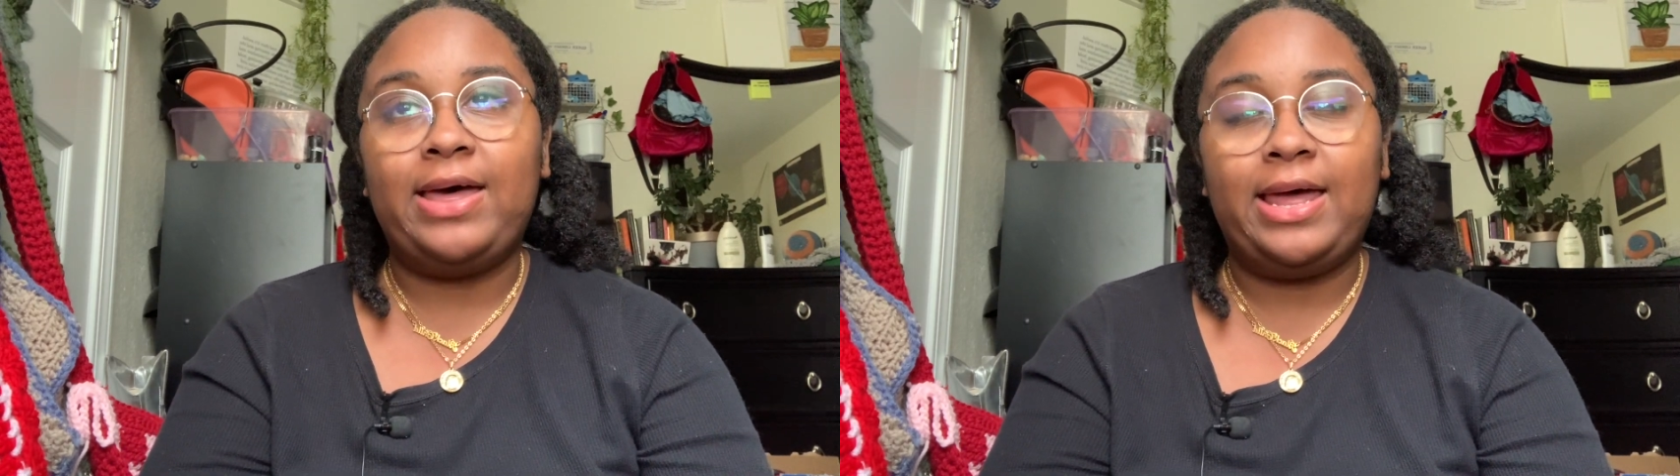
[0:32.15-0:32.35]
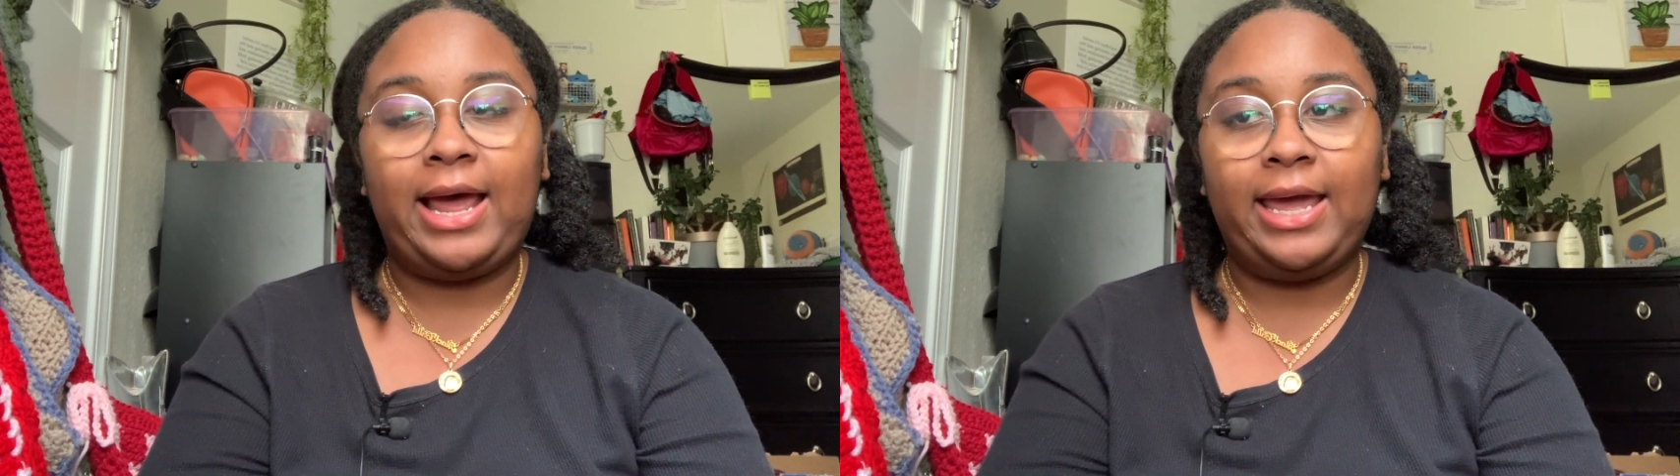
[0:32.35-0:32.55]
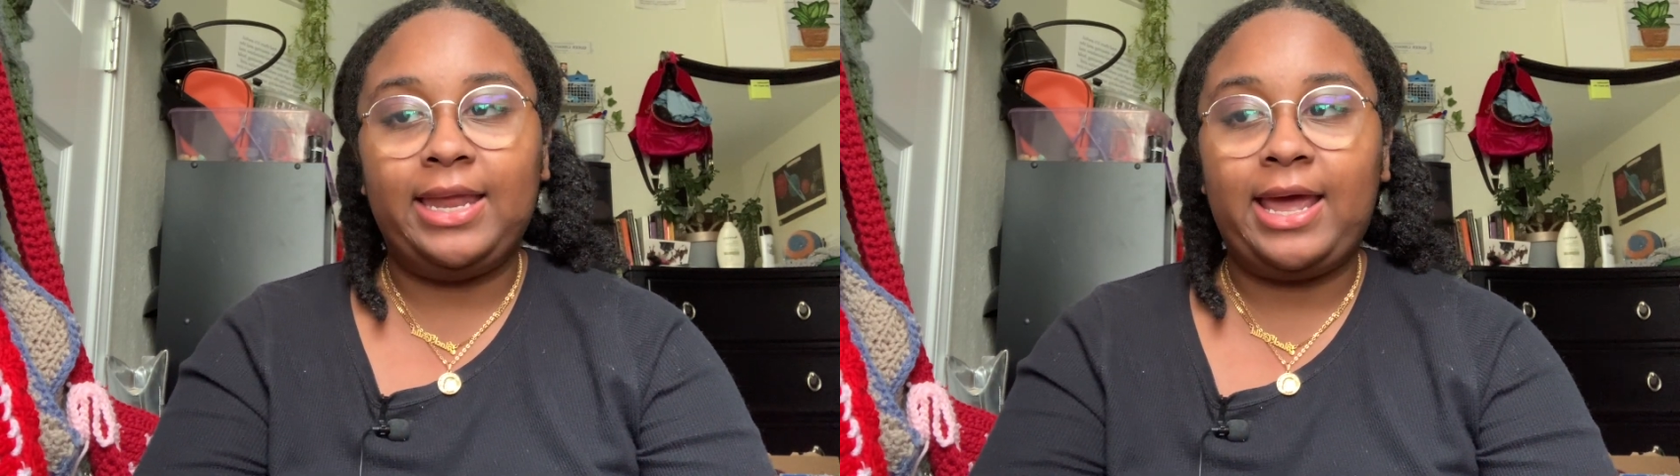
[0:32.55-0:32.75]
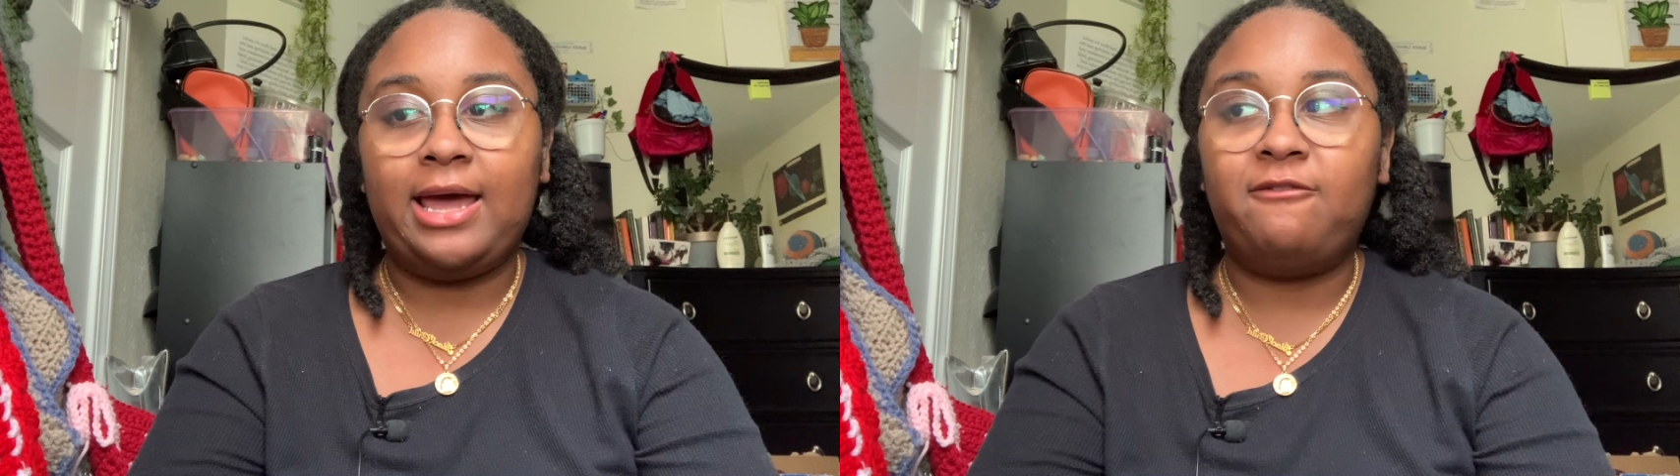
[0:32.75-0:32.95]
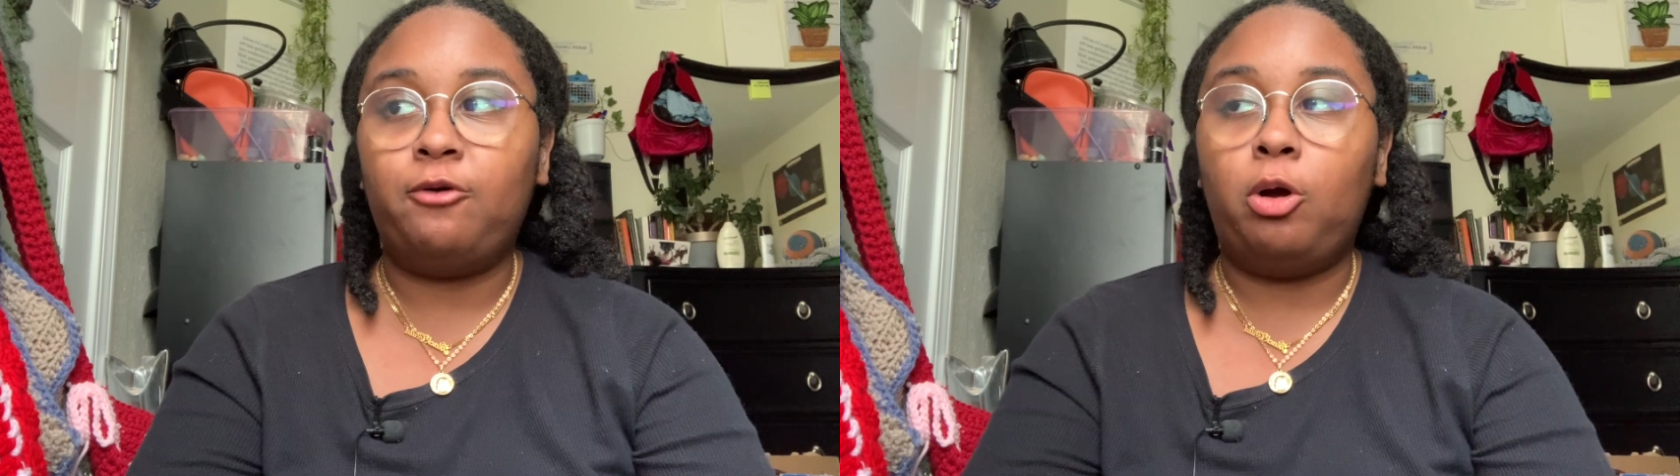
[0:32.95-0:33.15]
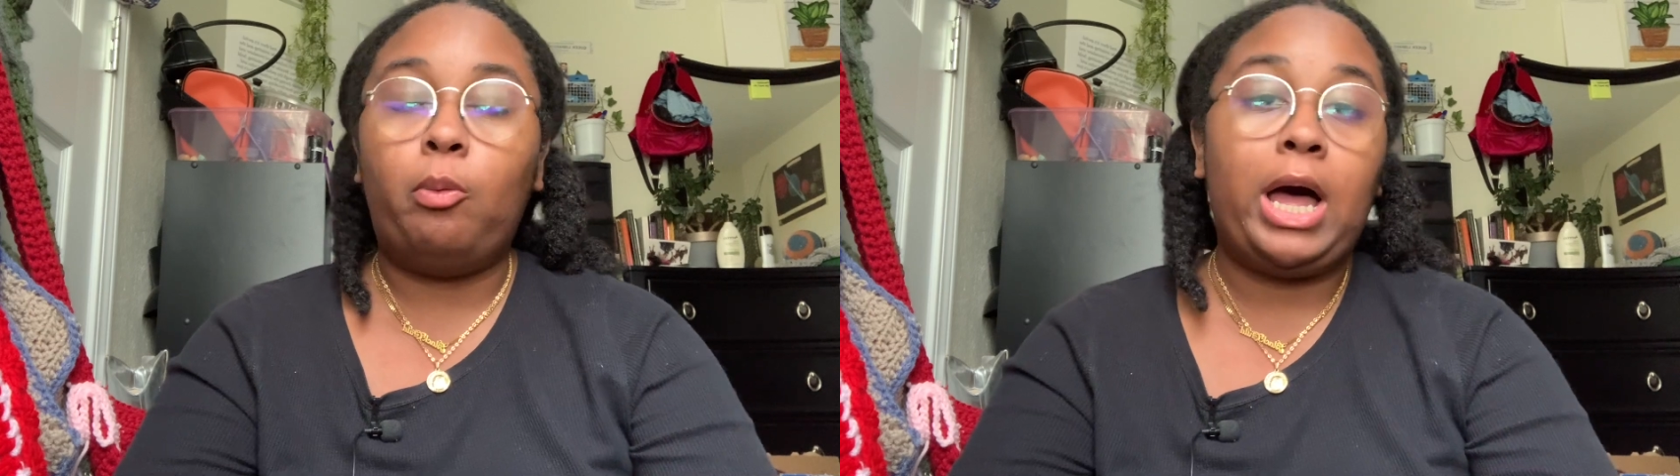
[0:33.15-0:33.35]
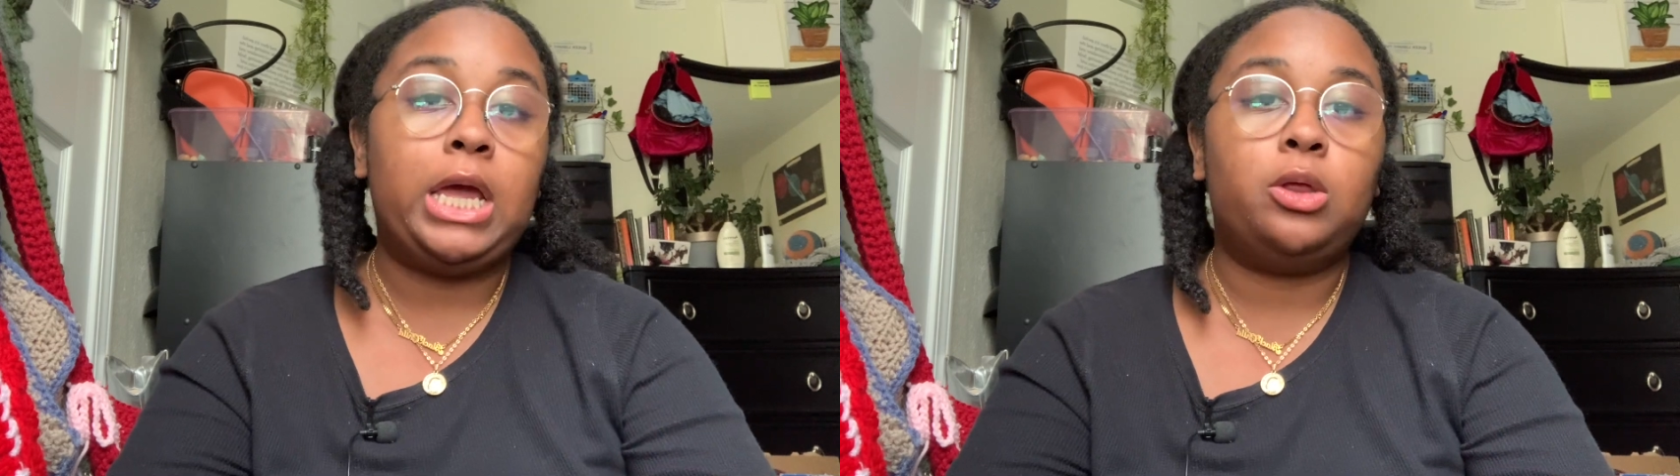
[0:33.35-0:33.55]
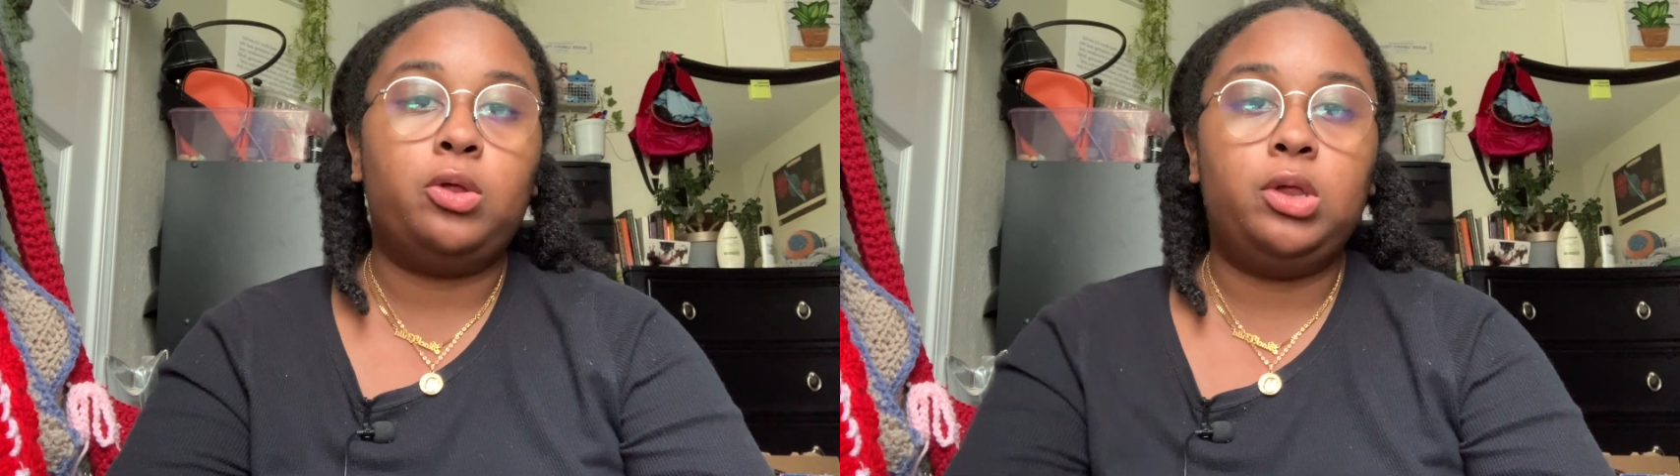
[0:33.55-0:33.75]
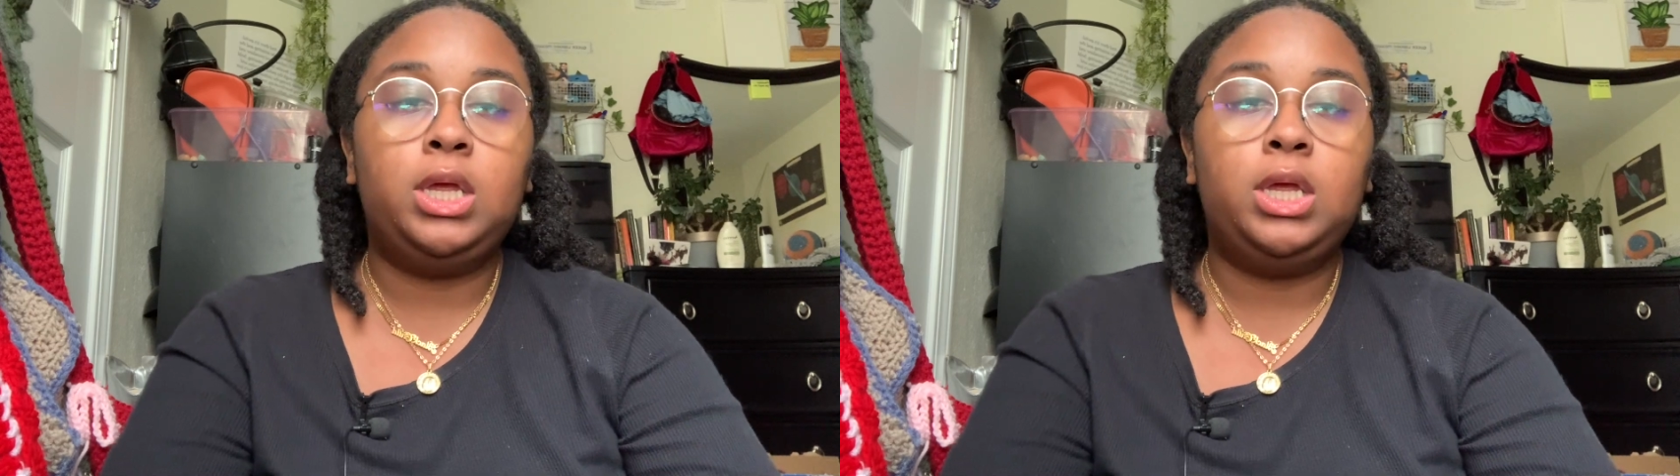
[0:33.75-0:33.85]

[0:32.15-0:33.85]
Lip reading: I had had for a while.